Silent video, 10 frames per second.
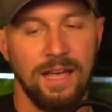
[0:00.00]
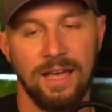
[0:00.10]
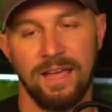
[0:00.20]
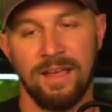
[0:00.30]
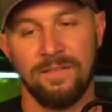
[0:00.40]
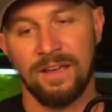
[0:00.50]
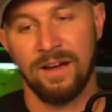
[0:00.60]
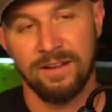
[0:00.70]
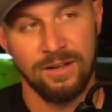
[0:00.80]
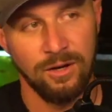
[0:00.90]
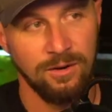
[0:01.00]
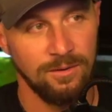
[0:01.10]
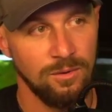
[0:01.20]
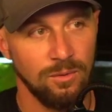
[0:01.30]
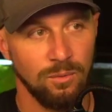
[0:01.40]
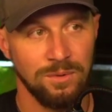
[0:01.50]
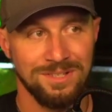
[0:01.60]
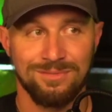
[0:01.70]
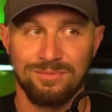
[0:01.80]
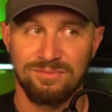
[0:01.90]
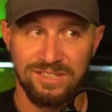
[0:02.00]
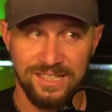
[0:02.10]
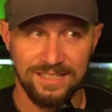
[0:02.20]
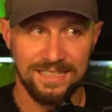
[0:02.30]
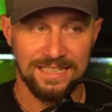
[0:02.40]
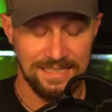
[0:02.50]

and the audio was really